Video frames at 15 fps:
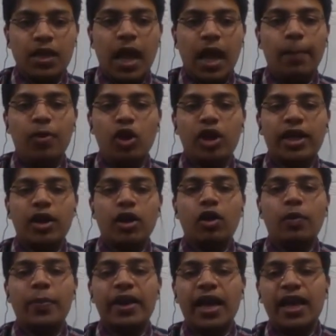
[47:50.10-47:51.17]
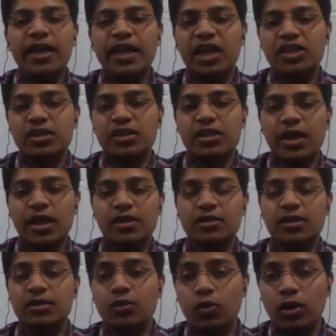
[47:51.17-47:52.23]
Employer cannot make allegations against
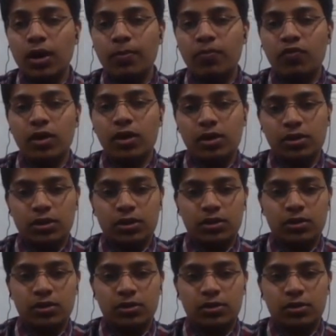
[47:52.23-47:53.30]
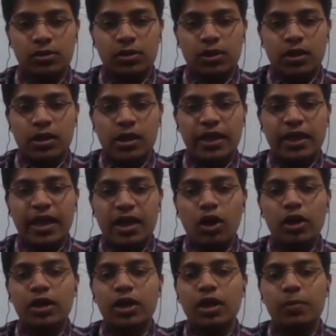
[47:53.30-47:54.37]
his own workers. He
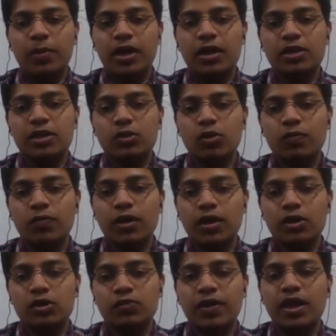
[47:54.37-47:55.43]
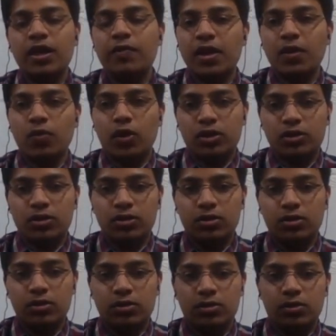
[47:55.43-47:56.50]
cannot terminate his own workers whenever he wants.
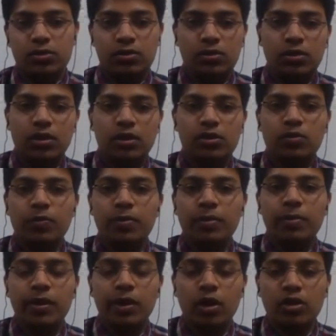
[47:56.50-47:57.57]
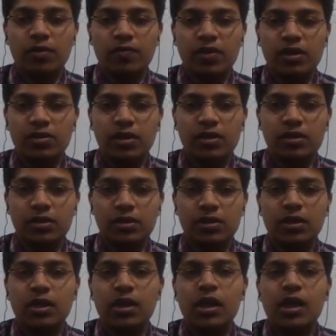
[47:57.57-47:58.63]
So because of these reasons,
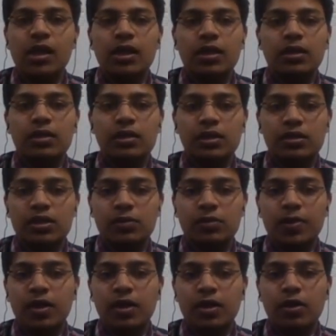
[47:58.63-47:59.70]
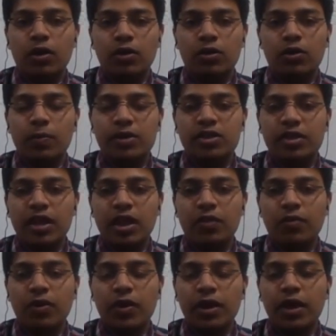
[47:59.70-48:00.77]
this domestic
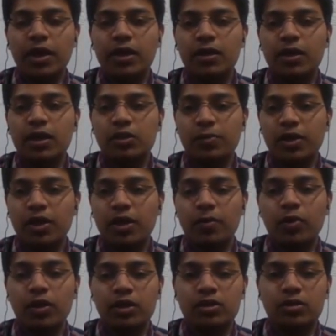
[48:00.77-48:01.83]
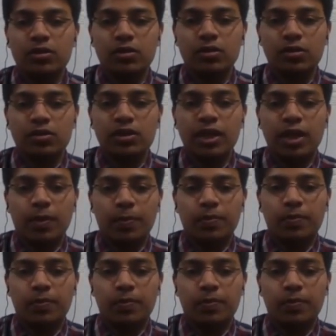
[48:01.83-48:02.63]
inquiry disciplinary board is set up.